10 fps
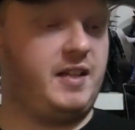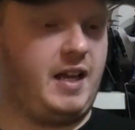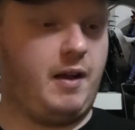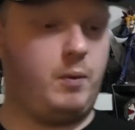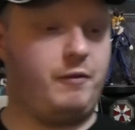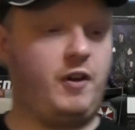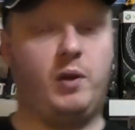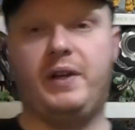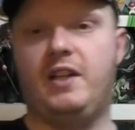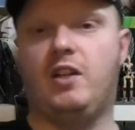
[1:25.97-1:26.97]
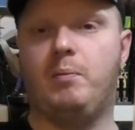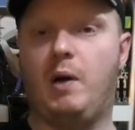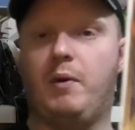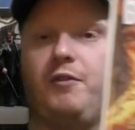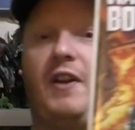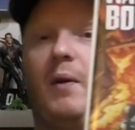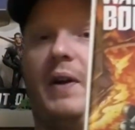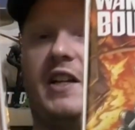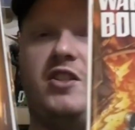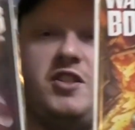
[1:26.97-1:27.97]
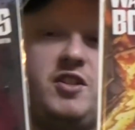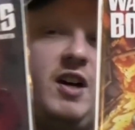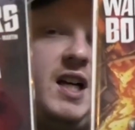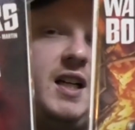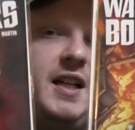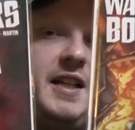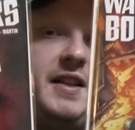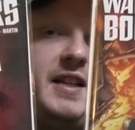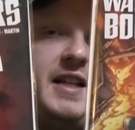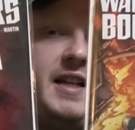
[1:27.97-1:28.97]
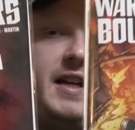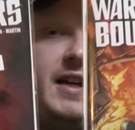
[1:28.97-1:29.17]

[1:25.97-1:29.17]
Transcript: Yeah, we're following along Boba Fett when he just got Han in the,